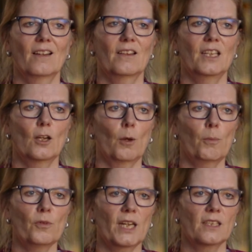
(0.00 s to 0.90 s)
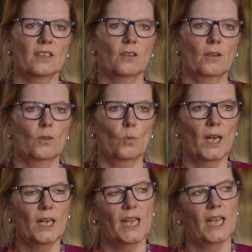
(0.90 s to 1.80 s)
the operators on the
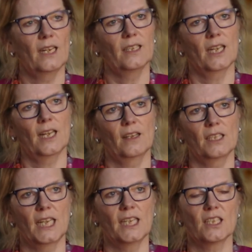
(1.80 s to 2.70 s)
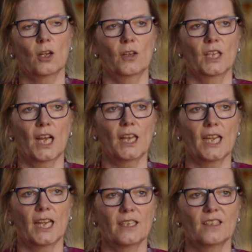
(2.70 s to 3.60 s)
one hand and the data on the other
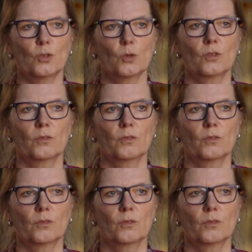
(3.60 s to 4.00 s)
hand is to